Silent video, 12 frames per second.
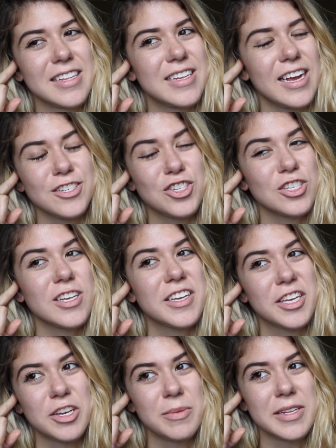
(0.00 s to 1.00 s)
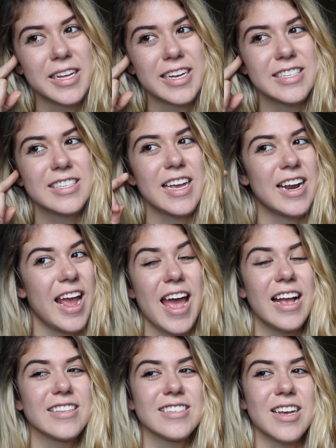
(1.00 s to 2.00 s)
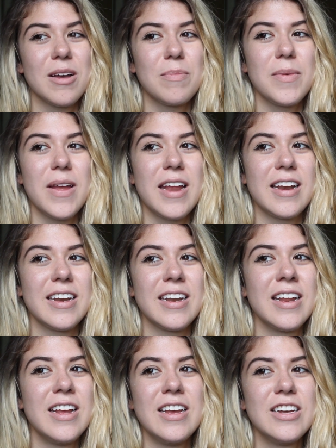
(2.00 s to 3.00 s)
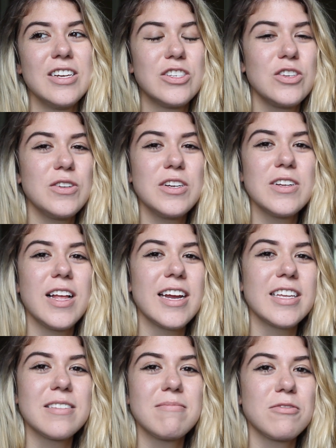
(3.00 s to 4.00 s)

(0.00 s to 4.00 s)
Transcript: The debt just accumulates and it adds up, and soon you're like,